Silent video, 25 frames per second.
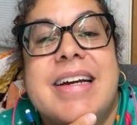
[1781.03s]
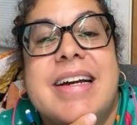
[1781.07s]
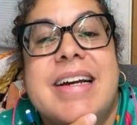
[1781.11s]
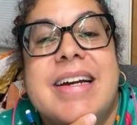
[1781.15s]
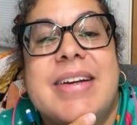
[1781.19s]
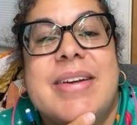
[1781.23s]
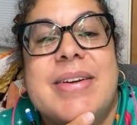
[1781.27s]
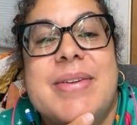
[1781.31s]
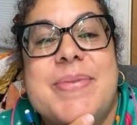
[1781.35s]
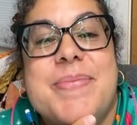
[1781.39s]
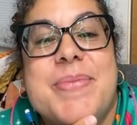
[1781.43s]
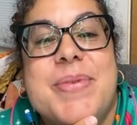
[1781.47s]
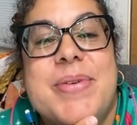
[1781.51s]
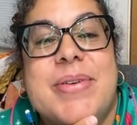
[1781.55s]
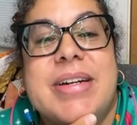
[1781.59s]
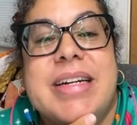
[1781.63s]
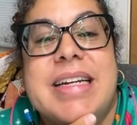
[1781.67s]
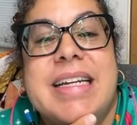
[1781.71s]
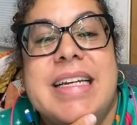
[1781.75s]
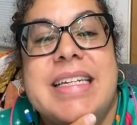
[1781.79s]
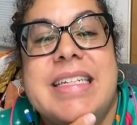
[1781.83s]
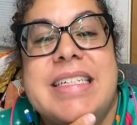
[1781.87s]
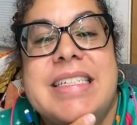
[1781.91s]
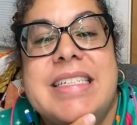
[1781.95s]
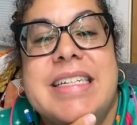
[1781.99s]
Good
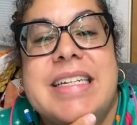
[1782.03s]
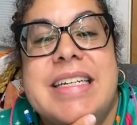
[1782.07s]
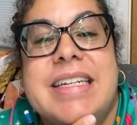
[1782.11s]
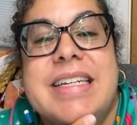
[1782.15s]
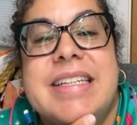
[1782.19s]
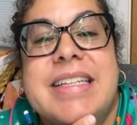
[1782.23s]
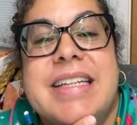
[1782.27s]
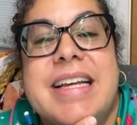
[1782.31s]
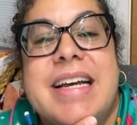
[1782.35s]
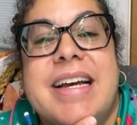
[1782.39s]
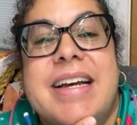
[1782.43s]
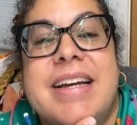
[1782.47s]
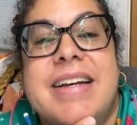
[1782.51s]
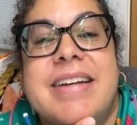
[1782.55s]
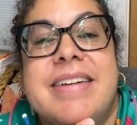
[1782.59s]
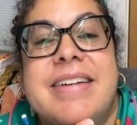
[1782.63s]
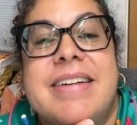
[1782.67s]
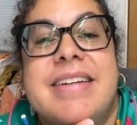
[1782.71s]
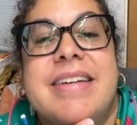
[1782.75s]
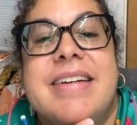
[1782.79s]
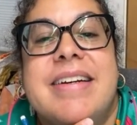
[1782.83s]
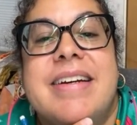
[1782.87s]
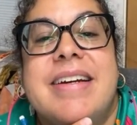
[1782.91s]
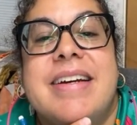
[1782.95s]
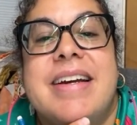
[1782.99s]
morning, Sheila.
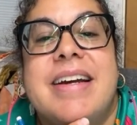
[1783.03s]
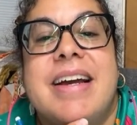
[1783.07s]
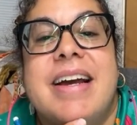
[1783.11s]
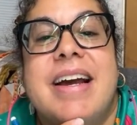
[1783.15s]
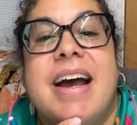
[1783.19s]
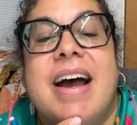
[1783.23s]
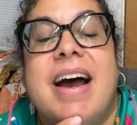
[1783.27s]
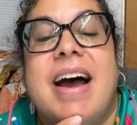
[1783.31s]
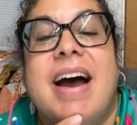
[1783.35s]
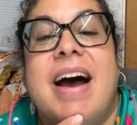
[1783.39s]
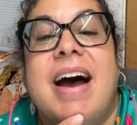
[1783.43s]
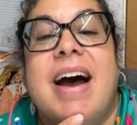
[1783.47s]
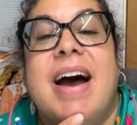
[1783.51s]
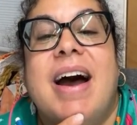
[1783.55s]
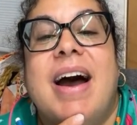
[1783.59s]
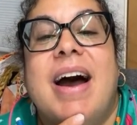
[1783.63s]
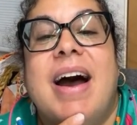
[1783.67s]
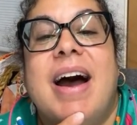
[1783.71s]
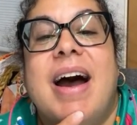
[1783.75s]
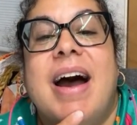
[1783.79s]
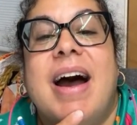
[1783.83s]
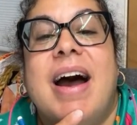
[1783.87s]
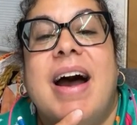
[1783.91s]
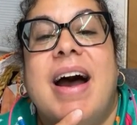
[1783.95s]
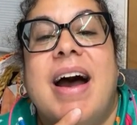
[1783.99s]

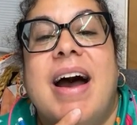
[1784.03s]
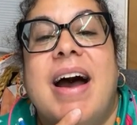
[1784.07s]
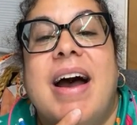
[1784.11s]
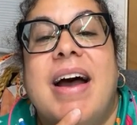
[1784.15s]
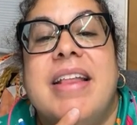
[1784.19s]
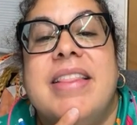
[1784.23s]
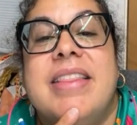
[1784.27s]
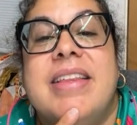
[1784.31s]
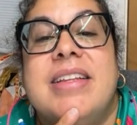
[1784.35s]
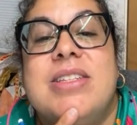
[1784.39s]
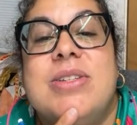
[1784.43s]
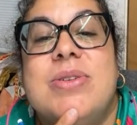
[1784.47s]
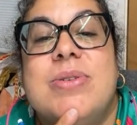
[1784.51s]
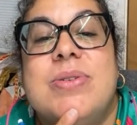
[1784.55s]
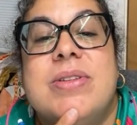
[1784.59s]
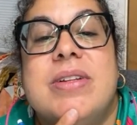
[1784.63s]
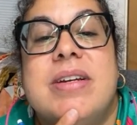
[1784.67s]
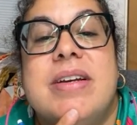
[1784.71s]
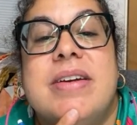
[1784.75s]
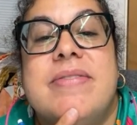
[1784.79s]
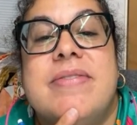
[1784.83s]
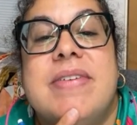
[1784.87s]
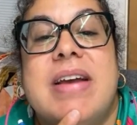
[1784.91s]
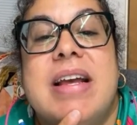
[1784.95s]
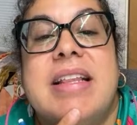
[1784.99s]
The
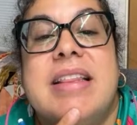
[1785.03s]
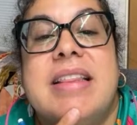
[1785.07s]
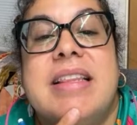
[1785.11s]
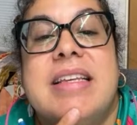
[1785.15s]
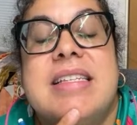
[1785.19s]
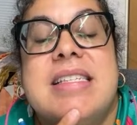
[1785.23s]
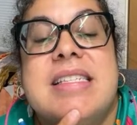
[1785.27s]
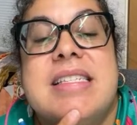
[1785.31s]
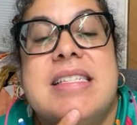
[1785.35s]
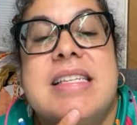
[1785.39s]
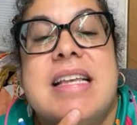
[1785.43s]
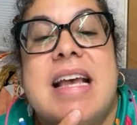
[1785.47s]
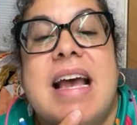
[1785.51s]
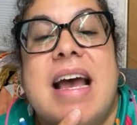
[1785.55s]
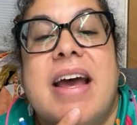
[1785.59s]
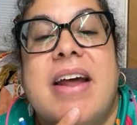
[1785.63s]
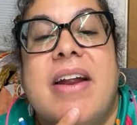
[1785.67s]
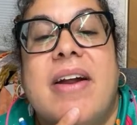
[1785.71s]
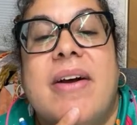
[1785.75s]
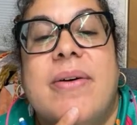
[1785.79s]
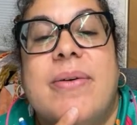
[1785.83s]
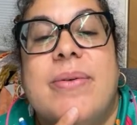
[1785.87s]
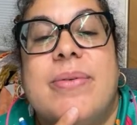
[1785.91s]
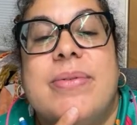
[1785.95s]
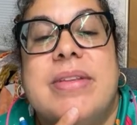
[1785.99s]
Tula event this
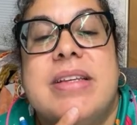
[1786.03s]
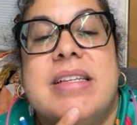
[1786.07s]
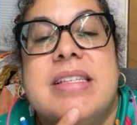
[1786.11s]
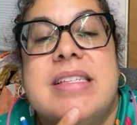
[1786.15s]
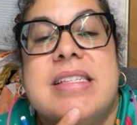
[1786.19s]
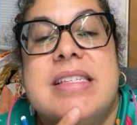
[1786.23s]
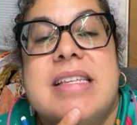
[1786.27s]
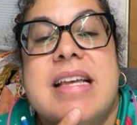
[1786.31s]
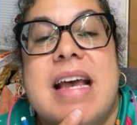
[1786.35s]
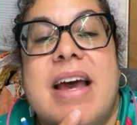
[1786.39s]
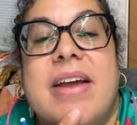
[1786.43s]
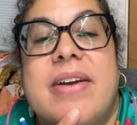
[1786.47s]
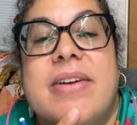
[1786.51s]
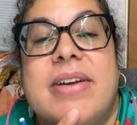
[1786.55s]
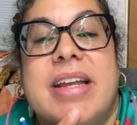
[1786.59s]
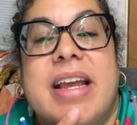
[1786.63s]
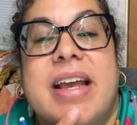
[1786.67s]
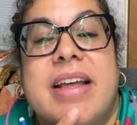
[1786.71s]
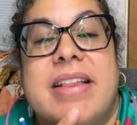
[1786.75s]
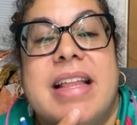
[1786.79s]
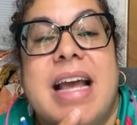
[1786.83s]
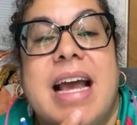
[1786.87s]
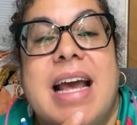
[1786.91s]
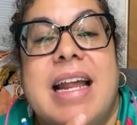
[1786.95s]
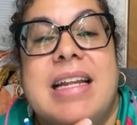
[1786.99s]
Saturday.
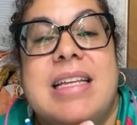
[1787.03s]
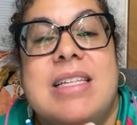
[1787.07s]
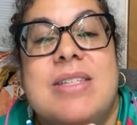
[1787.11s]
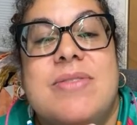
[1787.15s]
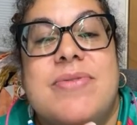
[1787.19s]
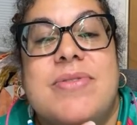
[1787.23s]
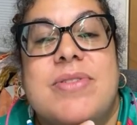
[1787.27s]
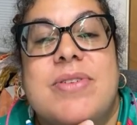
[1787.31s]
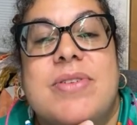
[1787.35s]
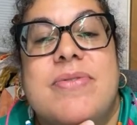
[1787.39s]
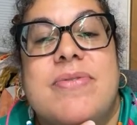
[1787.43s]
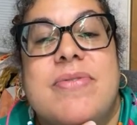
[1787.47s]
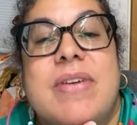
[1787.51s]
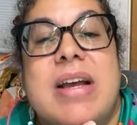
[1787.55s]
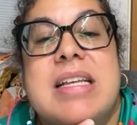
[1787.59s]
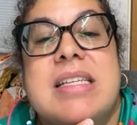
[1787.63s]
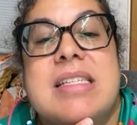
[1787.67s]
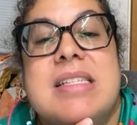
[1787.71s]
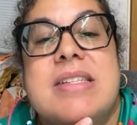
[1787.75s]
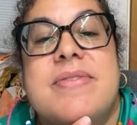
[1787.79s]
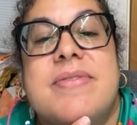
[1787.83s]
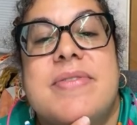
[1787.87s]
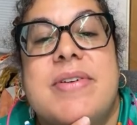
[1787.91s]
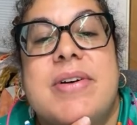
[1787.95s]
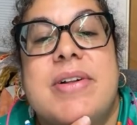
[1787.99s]
Yeah, that is for a
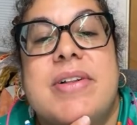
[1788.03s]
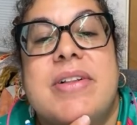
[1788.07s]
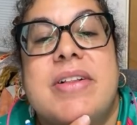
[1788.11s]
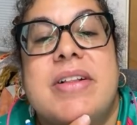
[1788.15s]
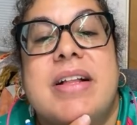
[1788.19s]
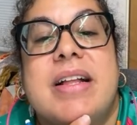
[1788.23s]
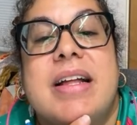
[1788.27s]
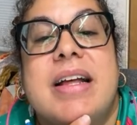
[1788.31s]
festival.